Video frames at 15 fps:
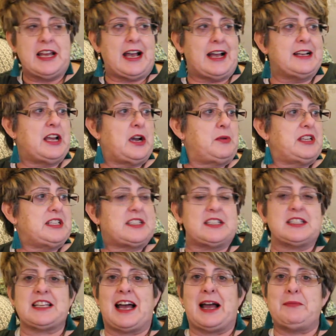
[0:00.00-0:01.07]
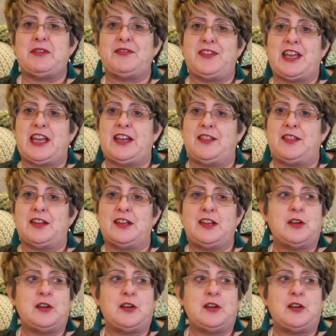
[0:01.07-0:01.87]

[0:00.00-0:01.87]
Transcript: I know it's the time of year that